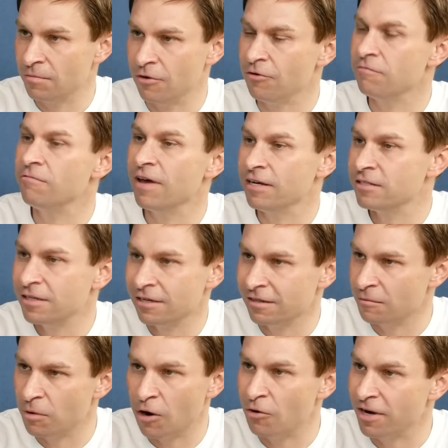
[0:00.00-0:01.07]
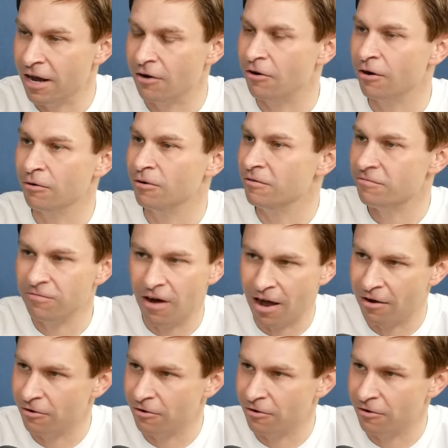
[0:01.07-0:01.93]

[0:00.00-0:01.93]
They're inventing the bow and arrow and fire